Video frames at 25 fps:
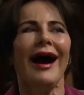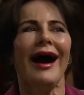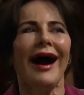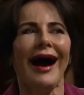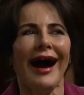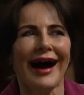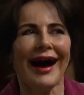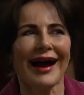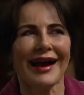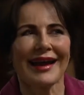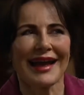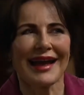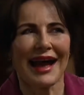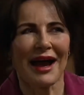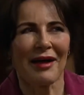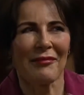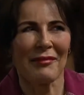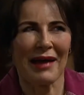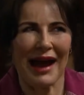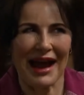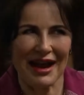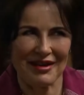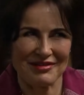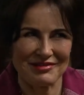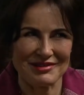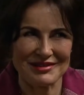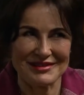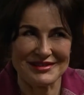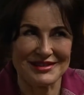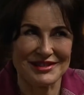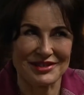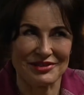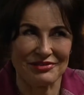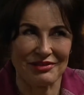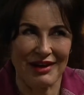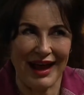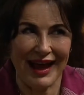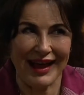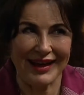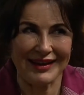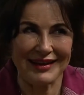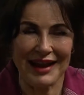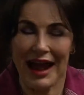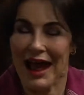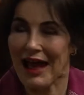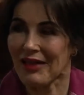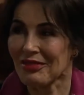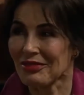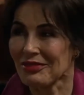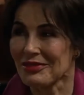I am Aaron's
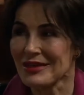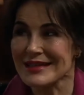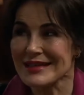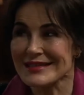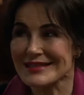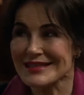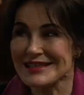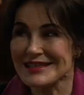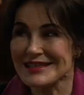gran, and this